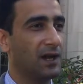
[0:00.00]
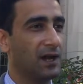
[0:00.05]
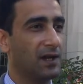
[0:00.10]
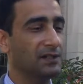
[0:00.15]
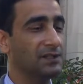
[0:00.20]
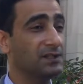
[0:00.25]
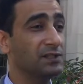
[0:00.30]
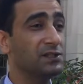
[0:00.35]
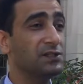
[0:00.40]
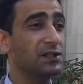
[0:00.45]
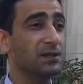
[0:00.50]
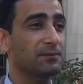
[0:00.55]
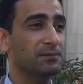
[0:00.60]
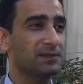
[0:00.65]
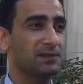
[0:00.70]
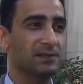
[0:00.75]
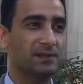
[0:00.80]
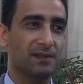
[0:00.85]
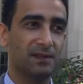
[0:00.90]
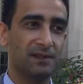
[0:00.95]
On
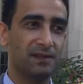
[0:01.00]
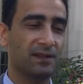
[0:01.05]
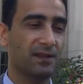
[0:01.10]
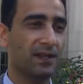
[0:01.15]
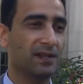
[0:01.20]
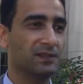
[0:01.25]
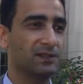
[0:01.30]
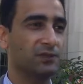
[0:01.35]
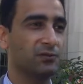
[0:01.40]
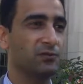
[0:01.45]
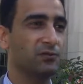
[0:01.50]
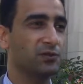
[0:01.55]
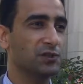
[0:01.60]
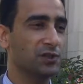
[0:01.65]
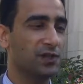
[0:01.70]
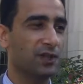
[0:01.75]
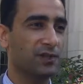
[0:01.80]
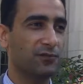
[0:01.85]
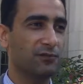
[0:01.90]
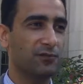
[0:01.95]
Egypt, the
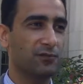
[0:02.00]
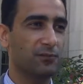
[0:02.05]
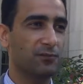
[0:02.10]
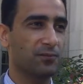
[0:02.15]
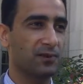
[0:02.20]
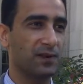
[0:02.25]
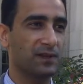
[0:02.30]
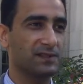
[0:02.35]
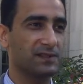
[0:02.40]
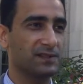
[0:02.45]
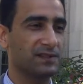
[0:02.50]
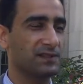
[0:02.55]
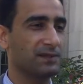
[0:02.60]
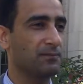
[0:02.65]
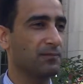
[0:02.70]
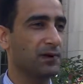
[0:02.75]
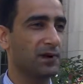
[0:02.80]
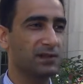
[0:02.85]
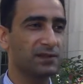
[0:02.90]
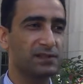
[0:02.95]
constitutional reform process, the
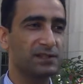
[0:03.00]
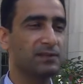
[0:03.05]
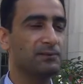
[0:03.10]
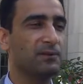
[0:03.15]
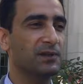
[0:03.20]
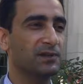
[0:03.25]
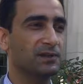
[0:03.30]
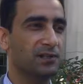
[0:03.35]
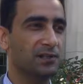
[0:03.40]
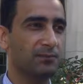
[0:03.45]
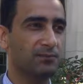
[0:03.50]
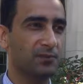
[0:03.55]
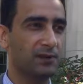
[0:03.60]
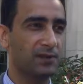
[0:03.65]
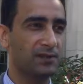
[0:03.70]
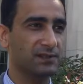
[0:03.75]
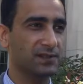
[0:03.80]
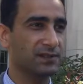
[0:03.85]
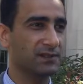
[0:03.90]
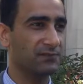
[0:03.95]
participatory
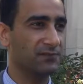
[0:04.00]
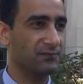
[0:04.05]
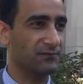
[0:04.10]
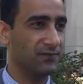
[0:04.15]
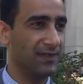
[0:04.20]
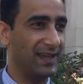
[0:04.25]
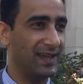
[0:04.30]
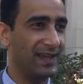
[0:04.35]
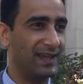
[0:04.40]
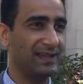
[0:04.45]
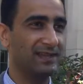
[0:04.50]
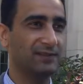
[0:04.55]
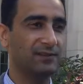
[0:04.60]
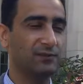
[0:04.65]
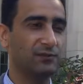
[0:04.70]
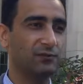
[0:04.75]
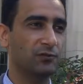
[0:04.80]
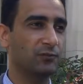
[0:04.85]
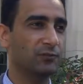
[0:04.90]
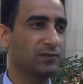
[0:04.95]
process, failed
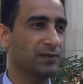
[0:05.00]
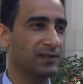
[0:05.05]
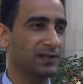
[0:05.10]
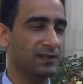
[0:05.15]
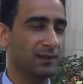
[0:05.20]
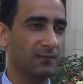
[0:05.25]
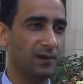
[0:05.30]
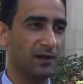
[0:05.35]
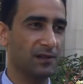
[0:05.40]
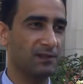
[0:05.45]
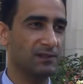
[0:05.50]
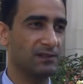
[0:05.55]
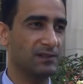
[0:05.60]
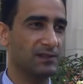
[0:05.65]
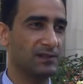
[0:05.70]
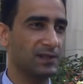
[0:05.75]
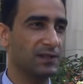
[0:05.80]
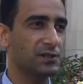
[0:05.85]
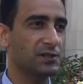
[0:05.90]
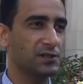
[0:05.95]
to bring
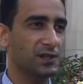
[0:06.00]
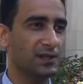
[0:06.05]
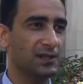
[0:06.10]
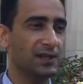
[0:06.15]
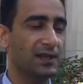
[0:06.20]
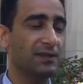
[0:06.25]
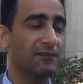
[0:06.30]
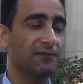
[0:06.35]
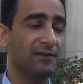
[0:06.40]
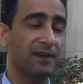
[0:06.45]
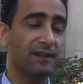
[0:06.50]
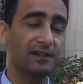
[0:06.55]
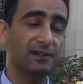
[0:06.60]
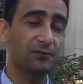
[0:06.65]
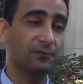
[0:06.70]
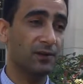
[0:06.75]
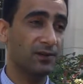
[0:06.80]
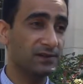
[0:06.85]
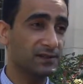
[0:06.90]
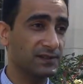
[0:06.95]
democratization. And in fact,
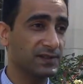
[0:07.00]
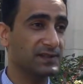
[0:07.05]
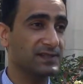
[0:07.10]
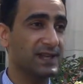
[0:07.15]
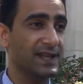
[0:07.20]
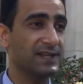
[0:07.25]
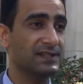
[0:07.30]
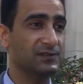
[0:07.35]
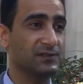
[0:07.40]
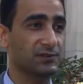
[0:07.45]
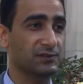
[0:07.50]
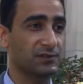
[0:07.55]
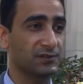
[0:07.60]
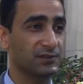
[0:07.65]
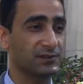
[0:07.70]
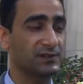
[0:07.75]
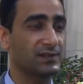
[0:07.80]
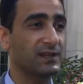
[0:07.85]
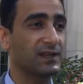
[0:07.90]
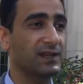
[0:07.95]
it was
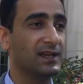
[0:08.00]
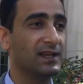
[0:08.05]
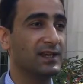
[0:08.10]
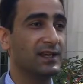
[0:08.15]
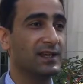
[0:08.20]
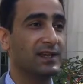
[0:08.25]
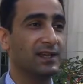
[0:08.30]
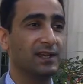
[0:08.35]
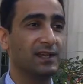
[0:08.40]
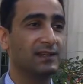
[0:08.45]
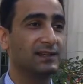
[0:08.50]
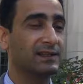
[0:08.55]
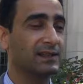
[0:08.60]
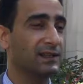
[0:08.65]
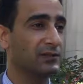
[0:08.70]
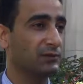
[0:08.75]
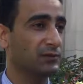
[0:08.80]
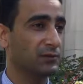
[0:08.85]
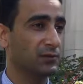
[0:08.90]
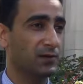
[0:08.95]
disastrous. It
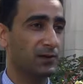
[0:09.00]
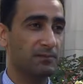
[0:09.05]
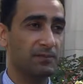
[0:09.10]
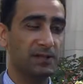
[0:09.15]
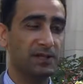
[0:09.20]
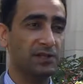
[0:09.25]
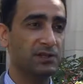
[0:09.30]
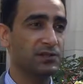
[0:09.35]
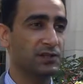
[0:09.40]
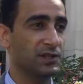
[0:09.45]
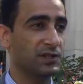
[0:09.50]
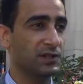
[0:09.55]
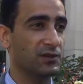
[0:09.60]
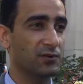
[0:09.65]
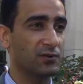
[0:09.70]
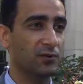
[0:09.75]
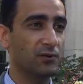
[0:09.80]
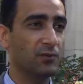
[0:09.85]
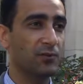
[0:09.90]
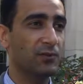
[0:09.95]
led to a military
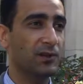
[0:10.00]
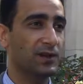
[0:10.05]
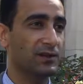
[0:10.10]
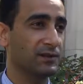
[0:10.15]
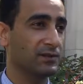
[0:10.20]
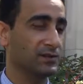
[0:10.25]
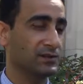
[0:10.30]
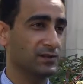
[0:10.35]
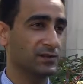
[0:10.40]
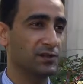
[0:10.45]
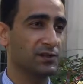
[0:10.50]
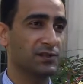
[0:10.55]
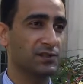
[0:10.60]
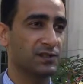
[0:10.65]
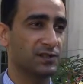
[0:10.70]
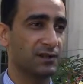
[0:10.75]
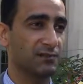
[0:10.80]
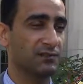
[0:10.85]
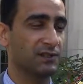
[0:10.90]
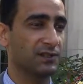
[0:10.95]
coup and a
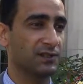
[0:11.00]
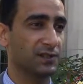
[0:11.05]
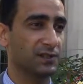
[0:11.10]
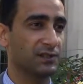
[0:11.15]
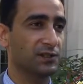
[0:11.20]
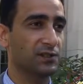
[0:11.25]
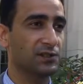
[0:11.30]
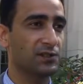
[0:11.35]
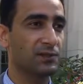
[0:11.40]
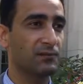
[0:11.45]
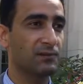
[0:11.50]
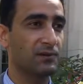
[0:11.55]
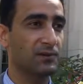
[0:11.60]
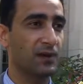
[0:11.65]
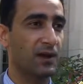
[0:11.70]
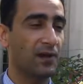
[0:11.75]
resurgence of dictatorship.